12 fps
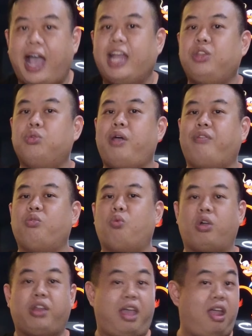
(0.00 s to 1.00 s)
I do have to
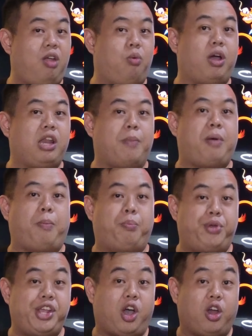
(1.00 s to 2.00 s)
warn everyone about
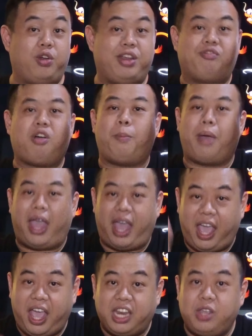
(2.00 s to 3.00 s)
pre-ordering from
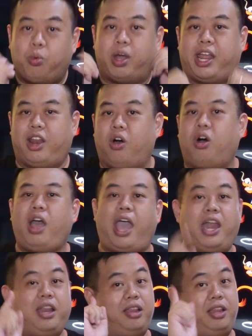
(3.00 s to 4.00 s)
anyone at all
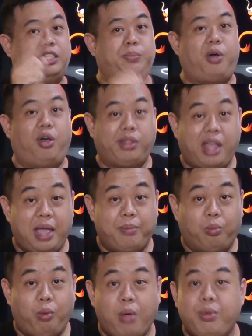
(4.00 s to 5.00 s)
at this point of
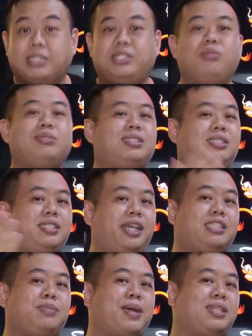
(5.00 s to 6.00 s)
time, where we are still
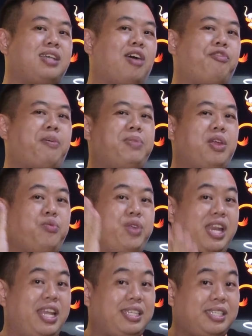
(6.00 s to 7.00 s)
6 months out from the
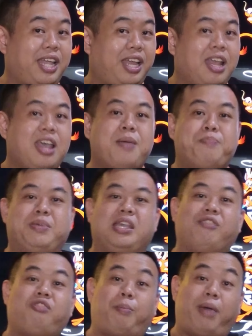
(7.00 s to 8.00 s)
release date, be
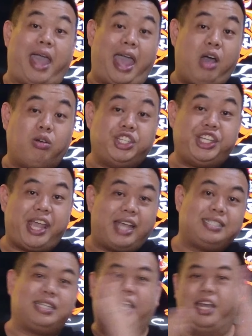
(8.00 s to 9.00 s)
it from an
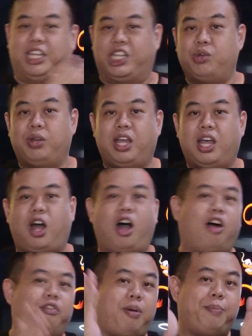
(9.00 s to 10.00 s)
LGS, a dealer,
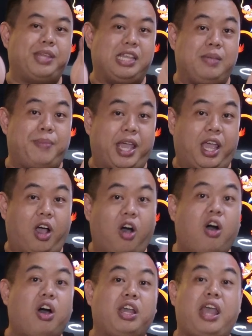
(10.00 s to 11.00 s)
or from eBay,
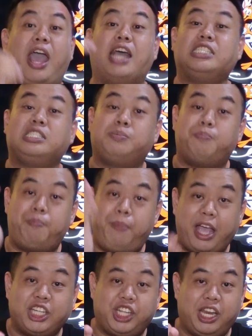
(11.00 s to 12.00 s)
or
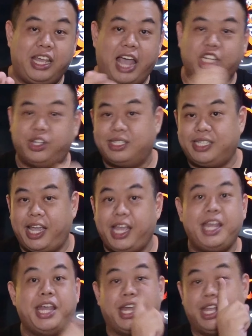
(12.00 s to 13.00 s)
especially, I should
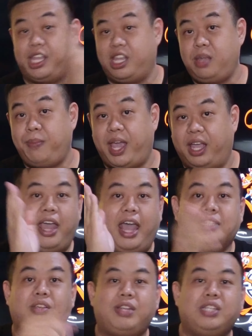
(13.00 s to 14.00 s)
say, eBay.
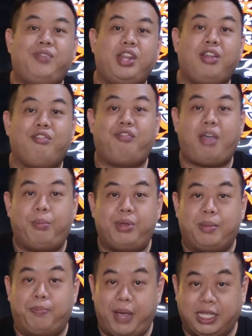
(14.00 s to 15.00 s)
As of this video in
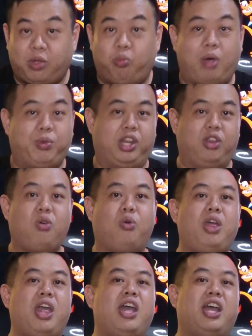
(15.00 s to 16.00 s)
February, based on what we
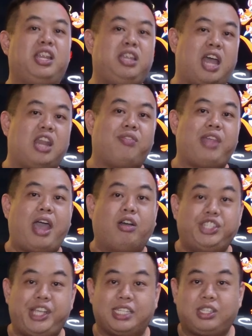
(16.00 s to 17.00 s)
know, none of the
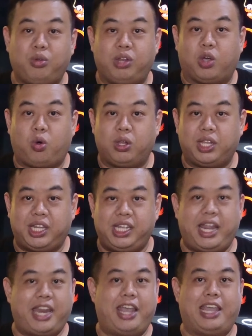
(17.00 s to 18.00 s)
LGS know the quantity
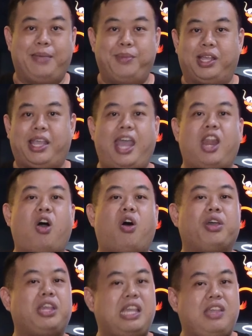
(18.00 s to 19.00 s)
that they're able to get or
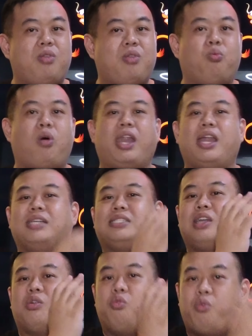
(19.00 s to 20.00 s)
even what is
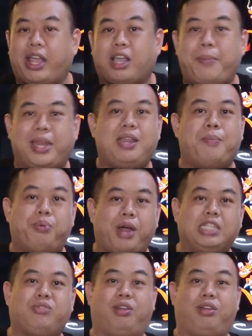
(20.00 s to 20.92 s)
the recommended price for